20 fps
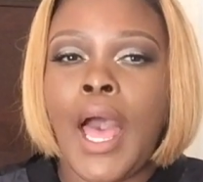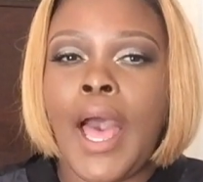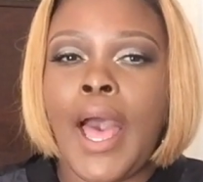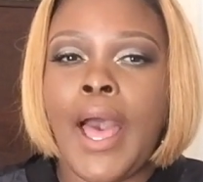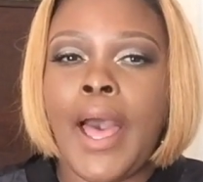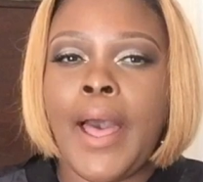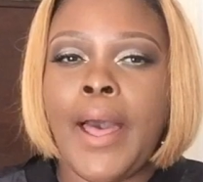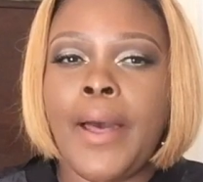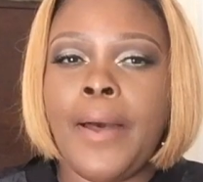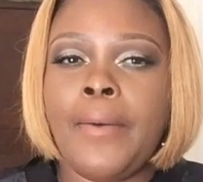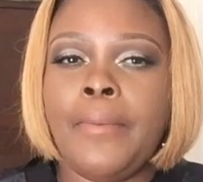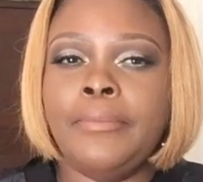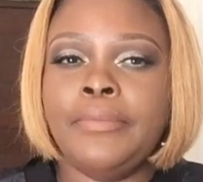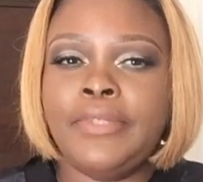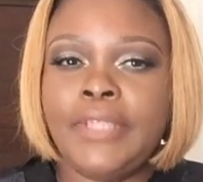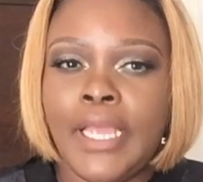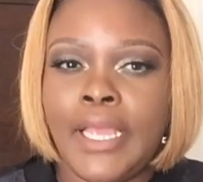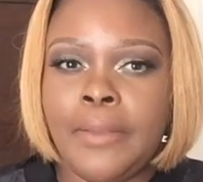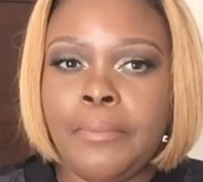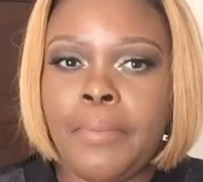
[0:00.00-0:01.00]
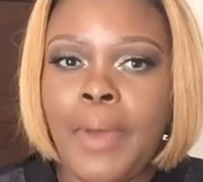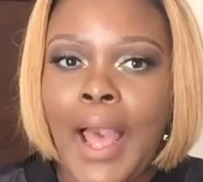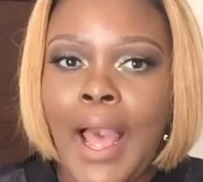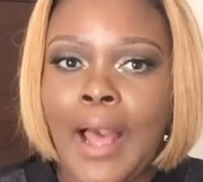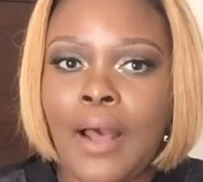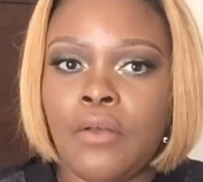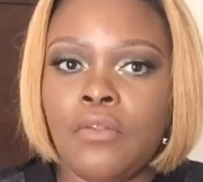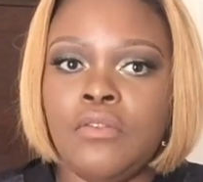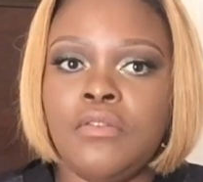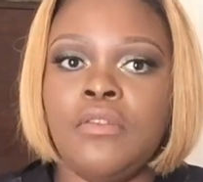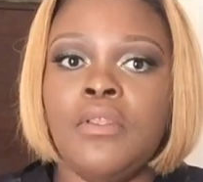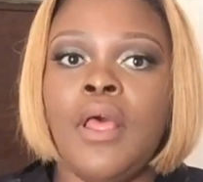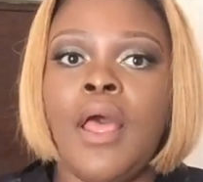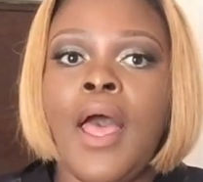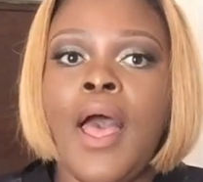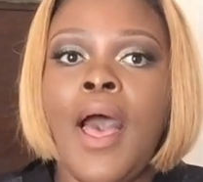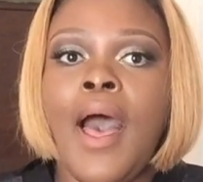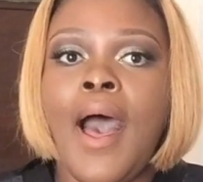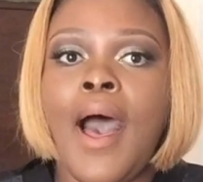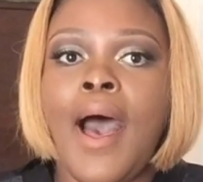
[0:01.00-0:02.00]
£10
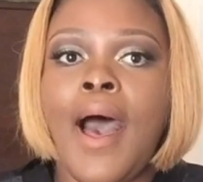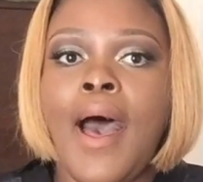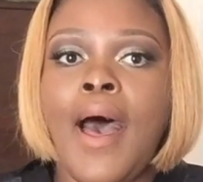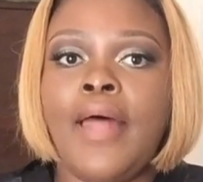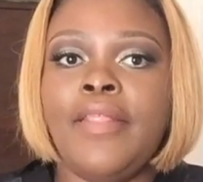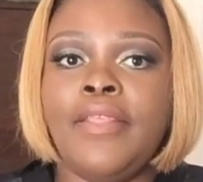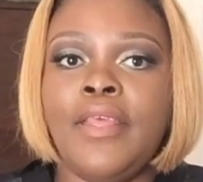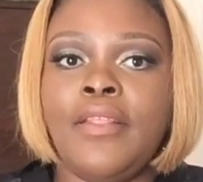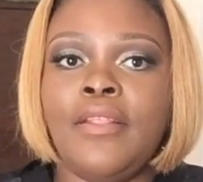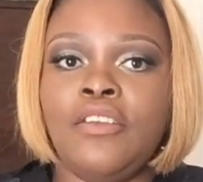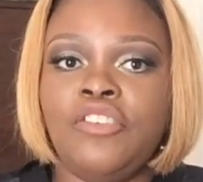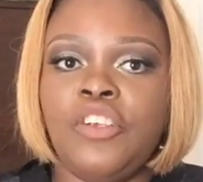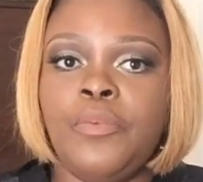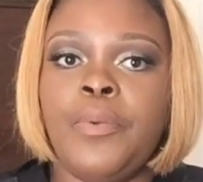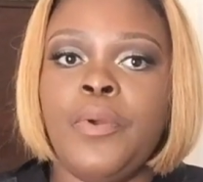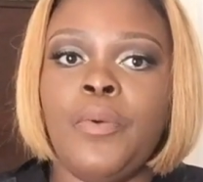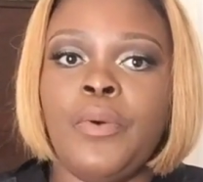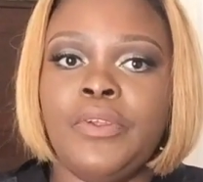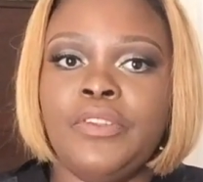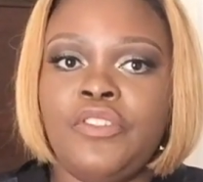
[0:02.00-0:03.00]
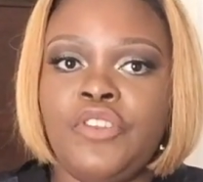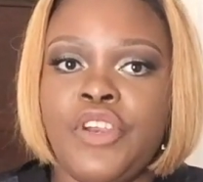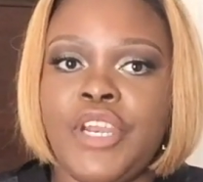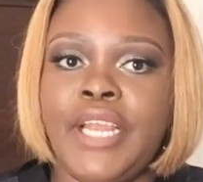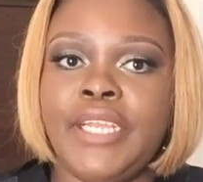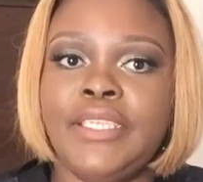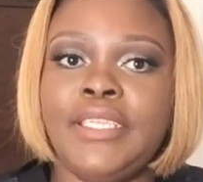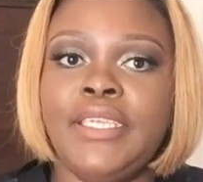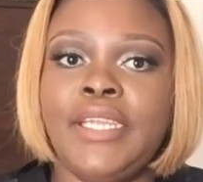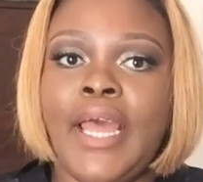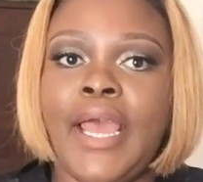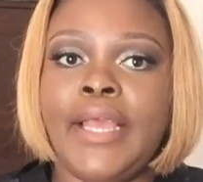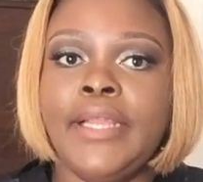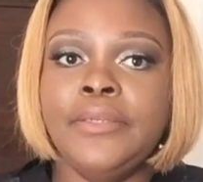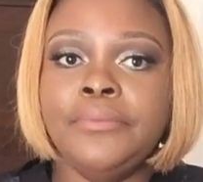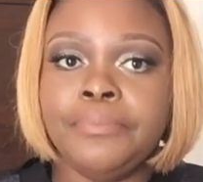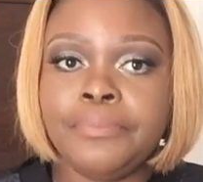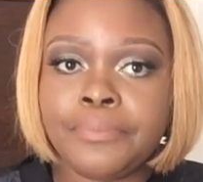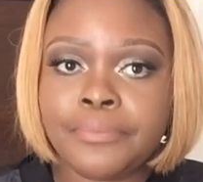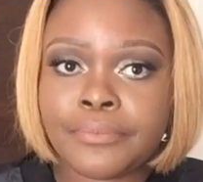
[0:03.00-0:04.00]
and then the shipping was
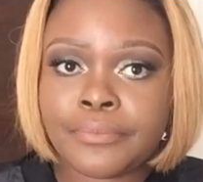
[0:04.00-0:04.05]
£3.99.